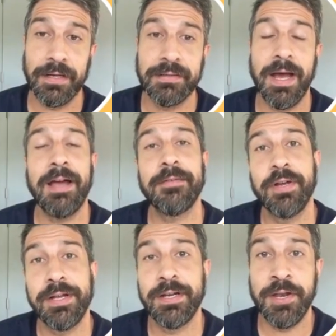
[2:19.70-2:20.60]
luck, I've
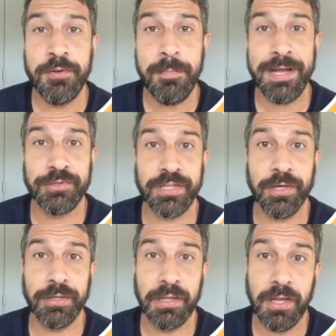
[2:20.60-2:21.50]
created a new metric
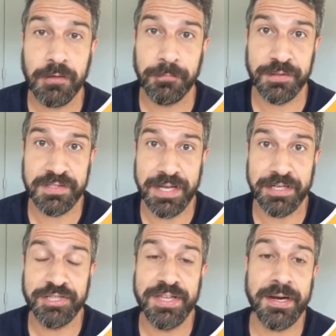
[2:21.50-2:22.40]
called luck
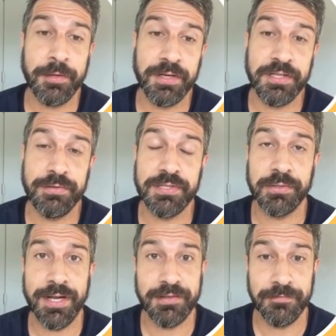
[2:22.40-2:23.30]
percentage that I'm going to use
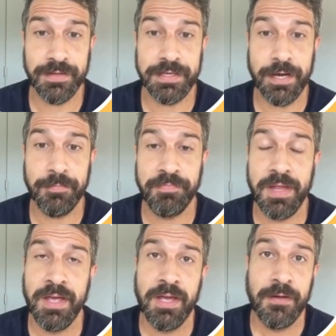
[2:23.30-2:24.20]
throughout the video.
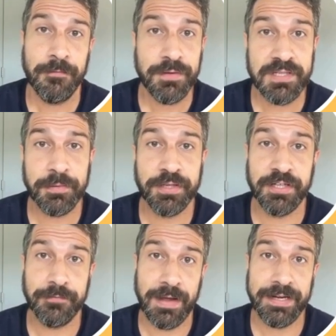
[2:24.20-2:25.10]
First, I'm going
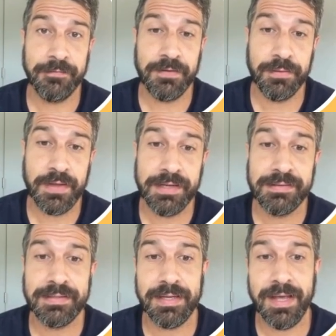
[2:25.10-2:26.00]
to define a few
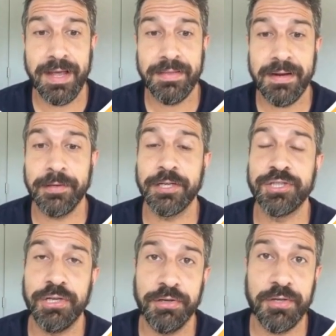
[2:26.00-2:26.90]
things, and then I'm going to
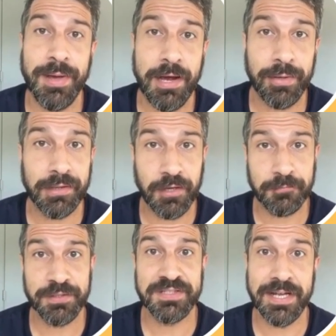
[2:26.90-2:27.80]
show you how our
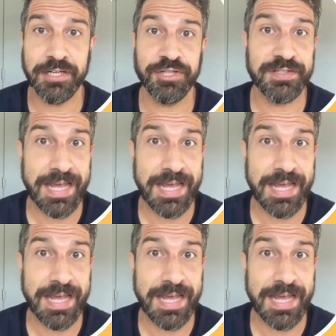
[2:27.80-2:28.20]
luck percentage is